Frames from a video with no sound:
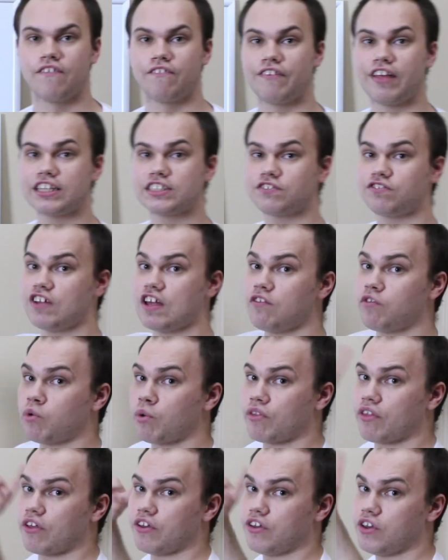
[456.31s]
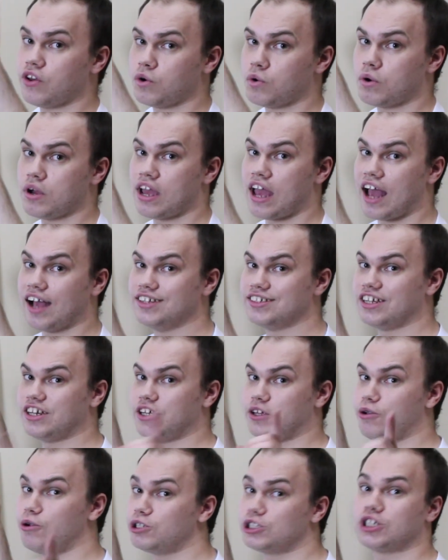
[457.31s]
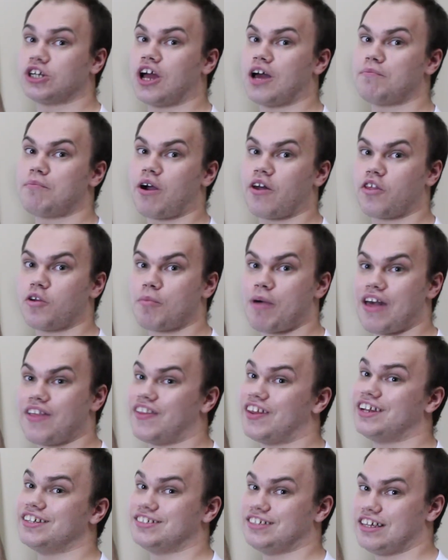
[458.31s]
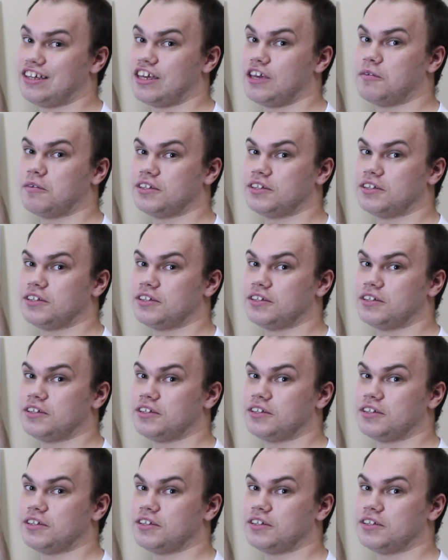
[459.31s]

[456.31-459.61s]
That's Flavour with a U, as in you should not bother buying the tzatziki